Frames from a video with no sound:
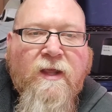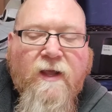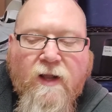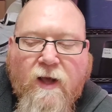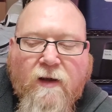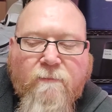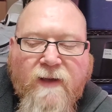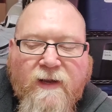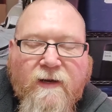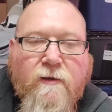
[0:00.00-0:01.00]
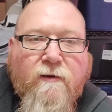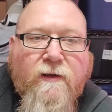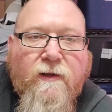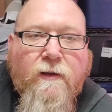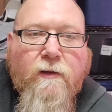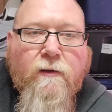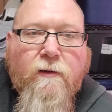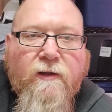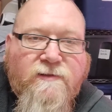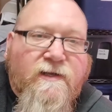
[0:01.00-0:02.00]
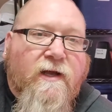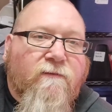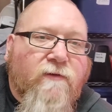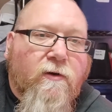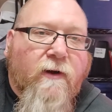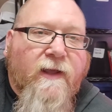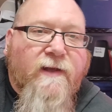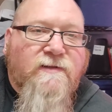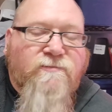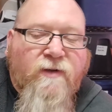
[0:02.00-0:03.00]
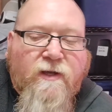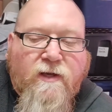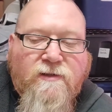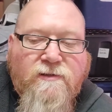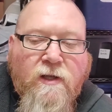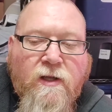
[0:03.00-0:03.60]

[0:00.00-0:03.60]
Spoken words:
it automatically is out of your hands because